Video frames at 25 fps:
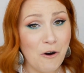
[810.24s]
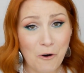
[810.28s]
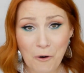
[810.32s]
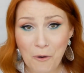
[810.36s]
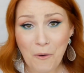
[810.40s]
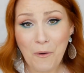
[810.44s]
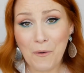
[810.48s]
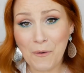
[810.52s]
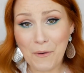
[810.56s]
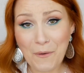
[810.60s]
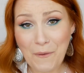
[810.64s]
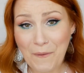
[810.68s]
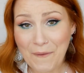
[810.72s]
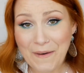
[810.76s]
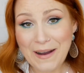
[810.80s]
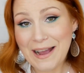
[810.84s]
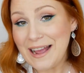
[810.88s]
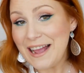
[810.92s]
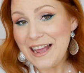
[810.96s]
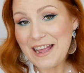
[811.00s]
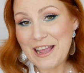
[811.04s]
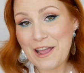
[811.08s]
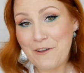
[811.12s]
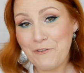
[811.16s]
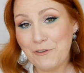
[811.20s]
Or
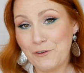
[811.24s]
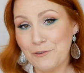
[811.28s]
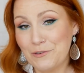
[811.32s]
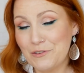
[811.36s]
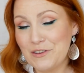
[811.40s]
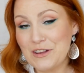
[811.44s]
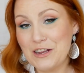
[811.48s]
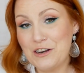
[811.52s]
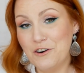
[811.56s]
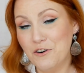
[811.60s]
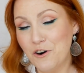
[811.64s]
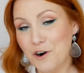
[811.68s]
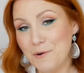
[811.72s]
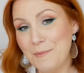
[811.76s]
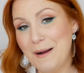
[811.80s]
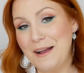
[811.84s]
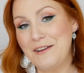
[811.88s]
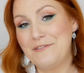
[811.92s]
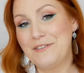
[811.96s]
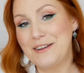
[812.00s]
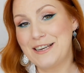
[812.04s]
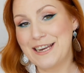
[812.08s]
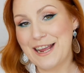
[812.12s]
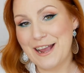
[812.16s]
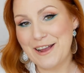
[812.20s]
if you've seen all my
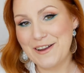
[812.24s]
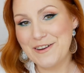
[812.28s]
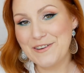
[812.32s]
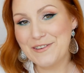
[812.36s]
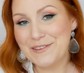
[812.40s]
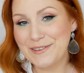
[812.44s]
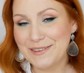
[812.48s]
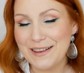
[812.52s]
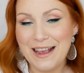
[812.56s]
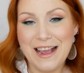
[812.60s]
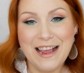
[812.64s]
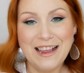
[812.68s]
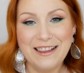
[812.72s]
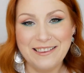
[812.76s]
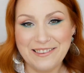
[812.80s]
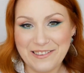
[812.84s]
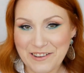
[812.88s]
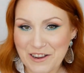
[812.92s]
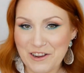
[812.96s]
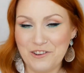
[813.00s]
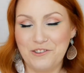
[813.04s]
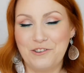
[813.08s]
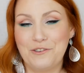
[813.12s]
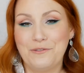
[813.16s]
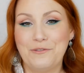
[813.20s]
videos
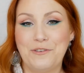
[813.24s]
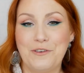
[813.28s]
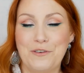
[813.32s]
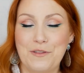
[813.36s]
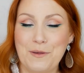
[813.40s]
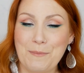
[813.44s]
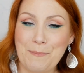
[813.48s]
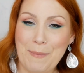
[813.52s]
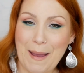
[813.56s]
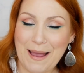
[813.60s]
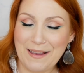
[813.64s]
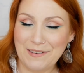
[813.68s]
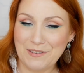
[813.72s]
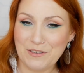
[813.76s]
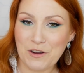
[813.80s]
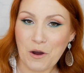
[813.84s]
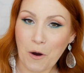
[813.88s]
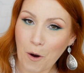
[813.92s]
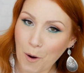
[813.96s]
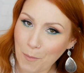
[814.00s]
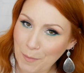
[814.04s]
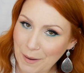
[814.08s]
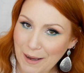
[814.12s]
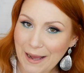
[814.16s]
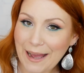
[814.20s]
searching for the best
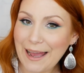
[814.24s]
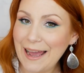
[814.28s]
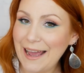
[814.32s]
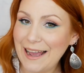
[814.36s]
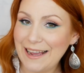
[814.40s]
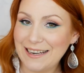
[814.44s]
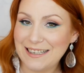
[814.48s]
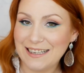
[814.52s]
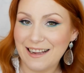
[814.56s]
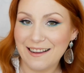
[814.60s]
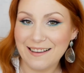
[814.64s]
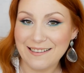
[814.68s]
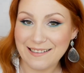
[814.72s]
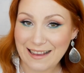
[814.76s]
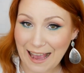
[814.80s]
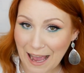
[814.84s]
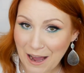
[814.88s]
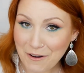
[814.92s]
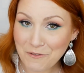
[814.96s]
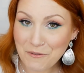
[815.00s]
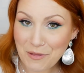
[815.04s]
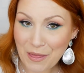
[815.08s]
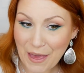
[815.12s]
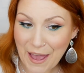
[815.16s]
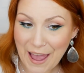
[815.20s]
copper hair dyes
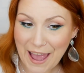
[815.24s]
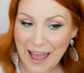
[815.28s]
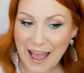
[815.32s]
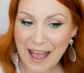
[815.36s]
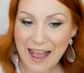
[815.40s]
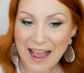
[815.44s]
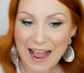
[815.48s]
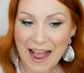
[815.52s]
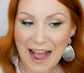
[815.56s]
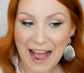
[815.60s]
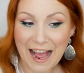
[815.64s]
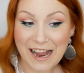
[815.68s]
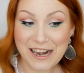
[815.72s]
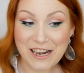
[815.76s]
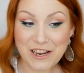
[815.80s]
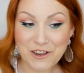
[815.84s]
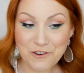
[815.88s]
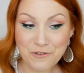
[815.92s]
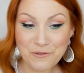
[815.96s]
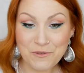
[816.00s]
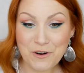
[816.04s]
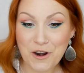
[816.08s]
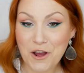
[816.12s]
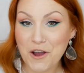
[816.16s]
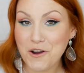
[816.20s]
out there and
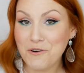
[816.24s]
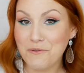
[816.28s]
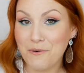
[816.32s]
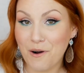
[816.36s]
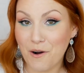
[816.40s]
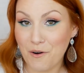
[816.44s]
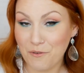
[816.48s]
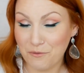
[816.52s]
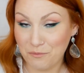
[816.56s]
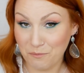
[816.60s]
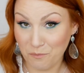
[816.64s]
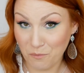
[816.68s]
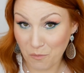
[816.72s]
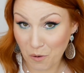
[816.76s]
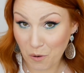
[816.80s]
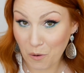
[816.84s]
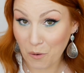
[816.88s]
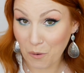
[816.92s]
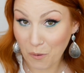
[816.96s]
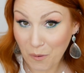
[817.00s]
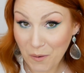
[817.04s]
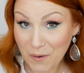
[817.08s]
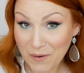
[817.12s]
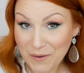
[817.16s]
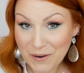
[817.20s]
you know of
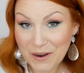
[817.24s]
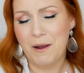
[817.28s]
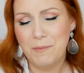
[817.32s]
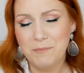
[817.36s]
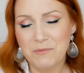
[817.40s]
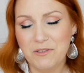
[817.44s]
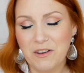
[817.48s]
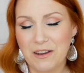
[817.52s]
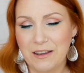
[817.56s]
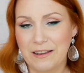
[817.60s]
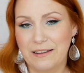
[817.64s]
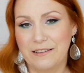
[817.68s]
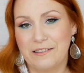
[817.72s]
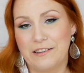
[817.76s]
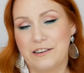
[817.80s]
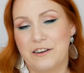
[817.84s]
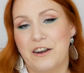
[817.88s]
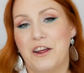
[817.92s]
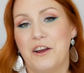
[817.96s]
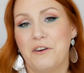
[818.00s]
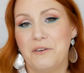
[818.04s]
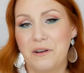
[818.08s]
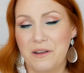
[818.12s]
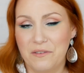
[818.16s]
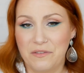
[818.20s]
more, I'm dying to
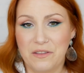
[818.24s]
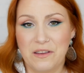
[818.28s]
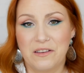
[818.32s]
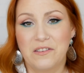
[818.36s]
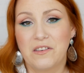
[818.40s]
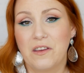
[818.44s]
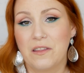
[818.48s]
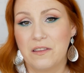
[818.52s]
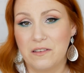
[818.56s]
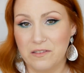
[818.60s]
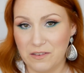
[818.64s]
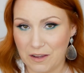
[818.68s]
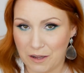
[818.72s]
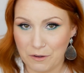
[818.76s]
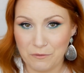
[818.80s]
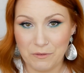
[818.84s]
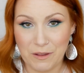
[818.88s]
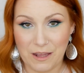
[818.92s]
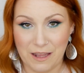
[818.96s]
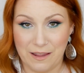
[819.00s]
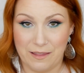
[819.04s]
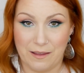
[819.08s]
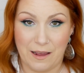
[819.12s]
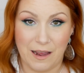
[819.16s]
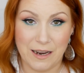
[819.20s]
know if there's others out
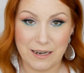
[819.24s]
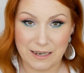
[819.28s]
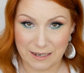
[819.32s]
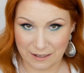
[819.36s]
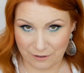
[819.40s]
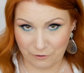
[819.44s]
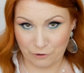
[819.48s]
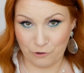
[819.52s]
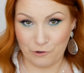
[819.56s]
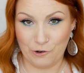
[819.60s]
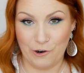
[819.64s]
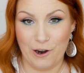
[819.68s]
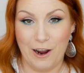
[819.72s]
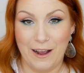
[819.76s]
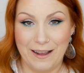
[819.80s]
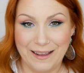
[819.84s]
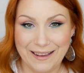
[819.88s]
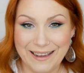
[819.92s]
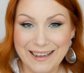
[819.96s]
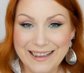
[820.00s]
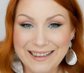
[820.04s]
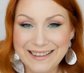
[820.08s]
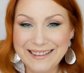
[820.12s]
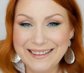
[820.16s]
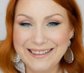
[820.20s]
there that I need to
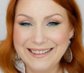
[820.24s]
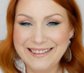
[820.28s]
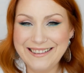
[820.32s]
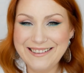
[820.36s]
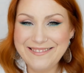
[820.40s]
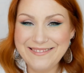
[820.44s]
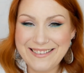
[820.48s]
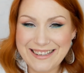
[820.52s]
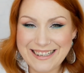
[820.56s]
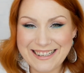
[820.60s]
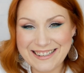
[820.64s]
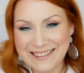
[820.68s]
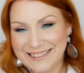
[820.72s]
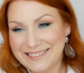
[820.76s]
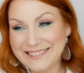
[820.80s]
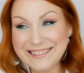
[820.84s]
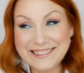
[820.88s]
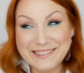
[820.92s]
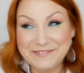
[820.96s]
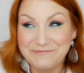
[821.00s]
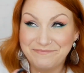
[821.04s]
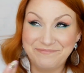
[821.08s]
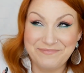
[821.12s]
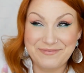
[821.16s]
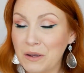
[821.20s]
try
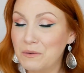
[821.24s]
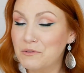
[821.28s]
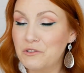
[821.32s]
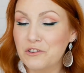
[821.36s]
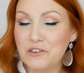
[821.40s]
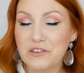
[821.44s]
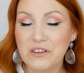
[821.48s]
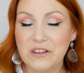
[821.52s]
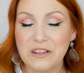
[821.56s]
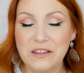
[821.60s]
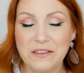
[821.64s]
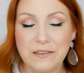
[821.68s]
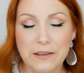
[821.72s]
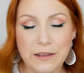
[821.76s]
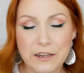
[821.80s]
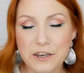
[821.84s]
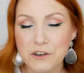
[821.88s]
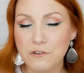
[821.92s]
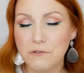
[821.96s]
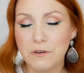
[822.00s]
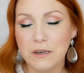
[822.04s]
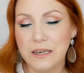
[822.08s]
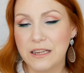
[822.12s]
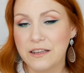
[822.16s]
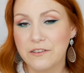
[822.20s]
because I'm just
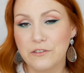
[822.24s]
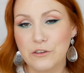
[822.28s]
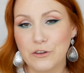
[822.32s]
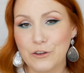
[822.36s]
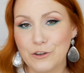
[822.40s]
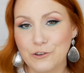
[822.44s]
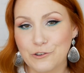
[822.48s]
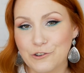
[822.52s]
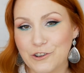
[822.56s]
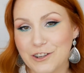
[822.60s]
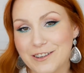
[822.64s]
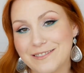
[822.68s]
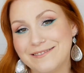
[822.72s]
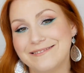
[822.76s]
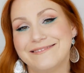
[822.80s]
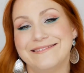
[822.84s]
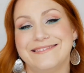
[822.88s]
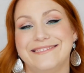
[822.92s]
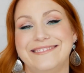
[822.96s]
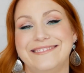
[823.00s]
continually searching.